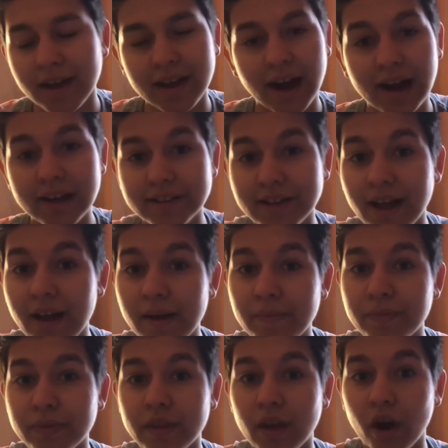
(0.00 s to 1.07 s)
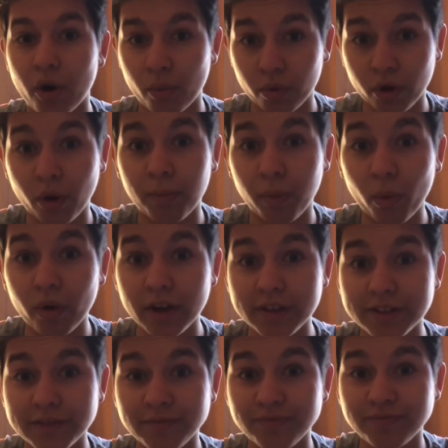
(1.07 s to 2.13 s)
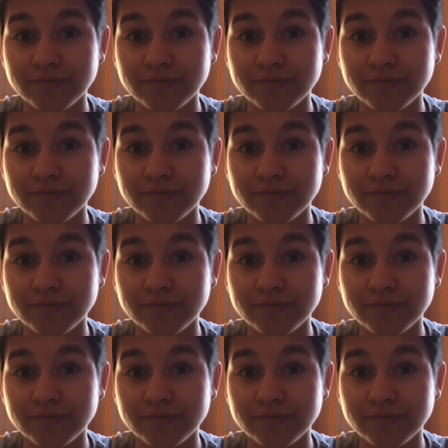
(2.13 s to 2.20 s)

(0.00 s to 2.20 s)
guys that are real boys